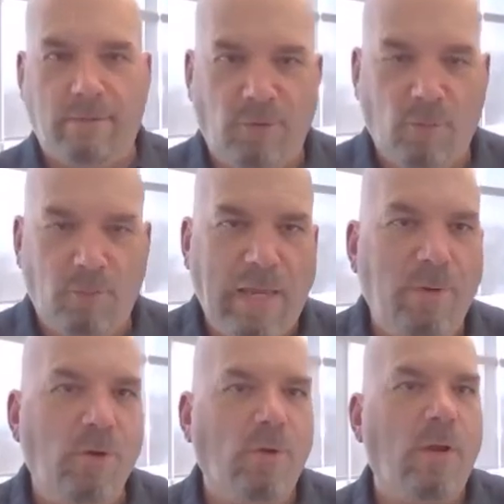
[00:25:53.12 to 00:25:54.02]
you know,
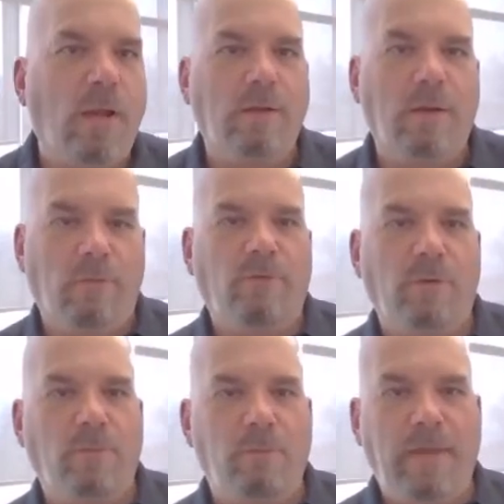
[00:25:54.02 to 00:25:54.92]
maybe you're not
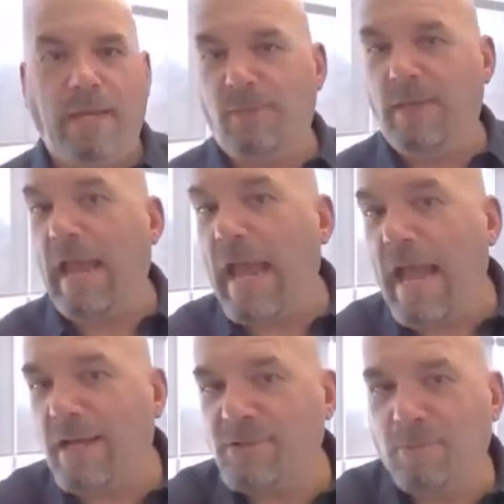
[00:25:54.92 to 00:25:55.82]
comfortable making the
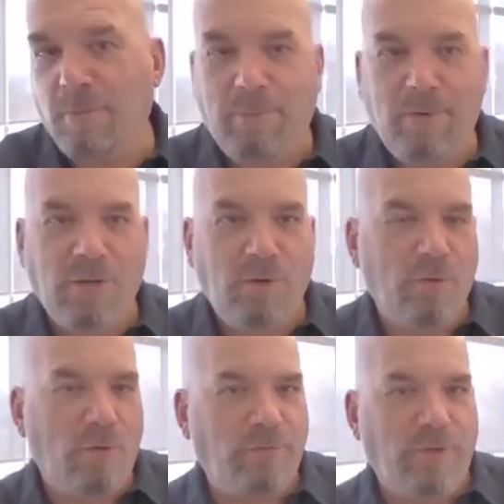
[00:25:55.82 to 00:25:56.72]
ask, maybe you
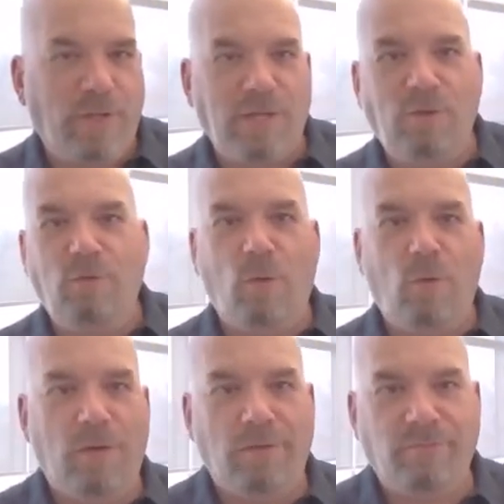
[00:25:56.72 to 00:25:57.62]
don't feel like you
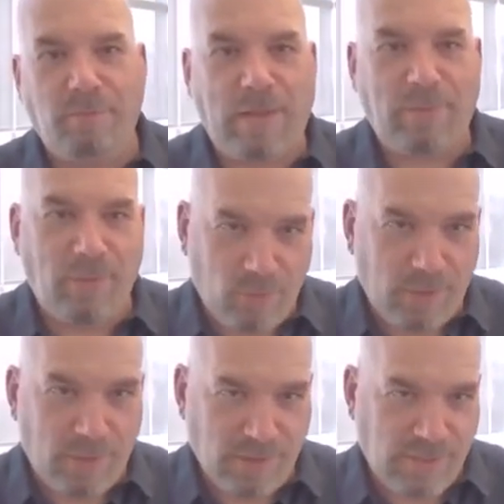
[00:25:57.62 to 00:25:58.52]
know enough about the
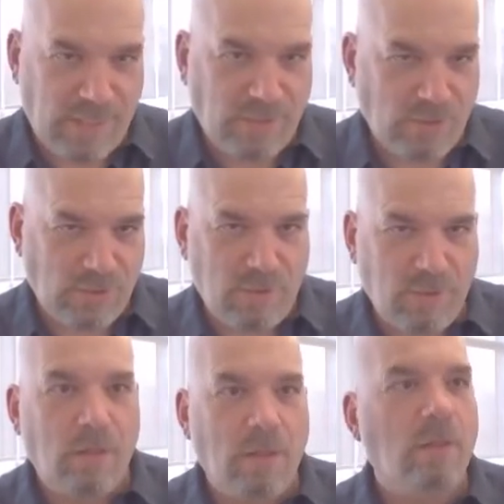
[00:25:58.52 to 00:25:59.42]
organization,
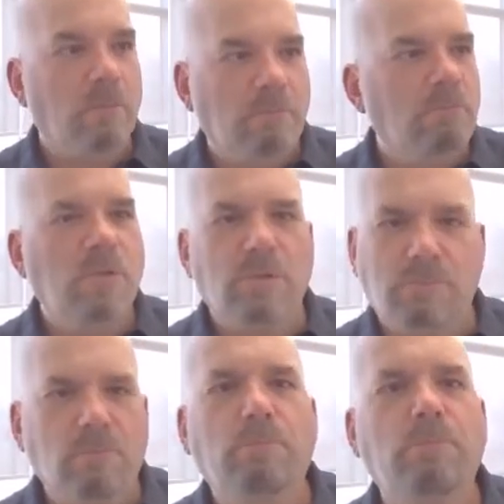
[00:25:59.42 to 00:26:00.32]
just
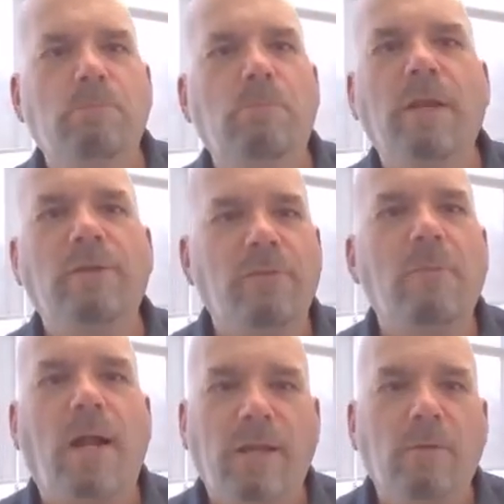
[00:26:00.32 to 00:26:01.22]
bring
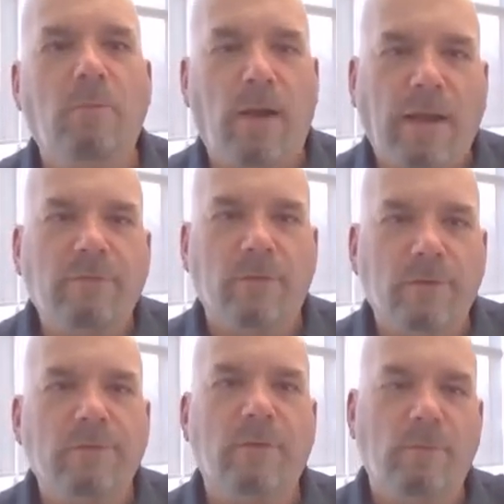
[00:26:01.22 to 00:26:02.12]
somebody to
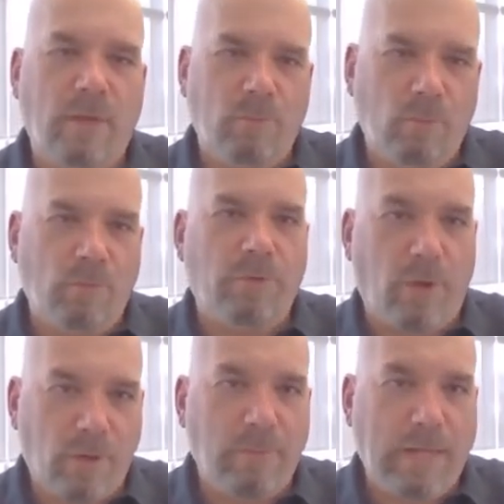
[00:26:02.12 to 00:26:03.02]
breakfast and we'll
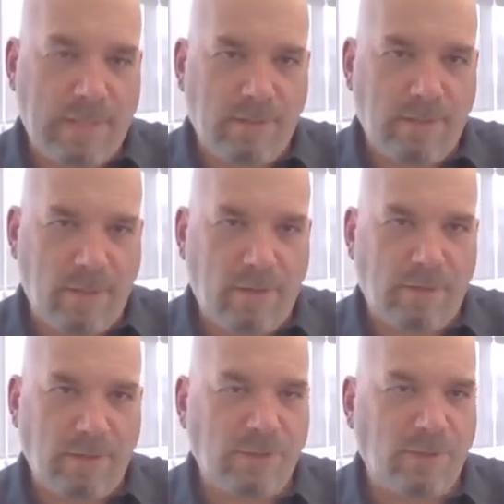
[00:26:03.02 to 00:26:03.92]
talk about it there.
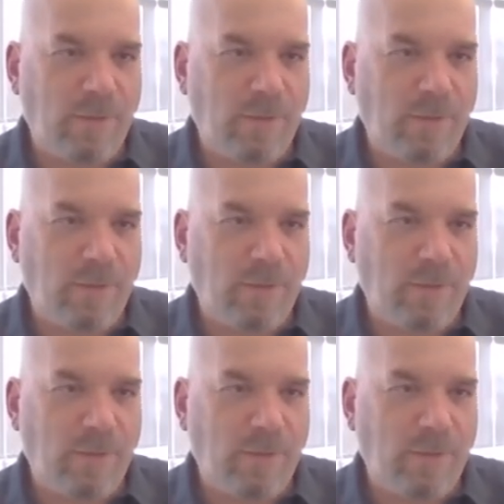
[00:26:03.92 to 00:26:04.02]
And so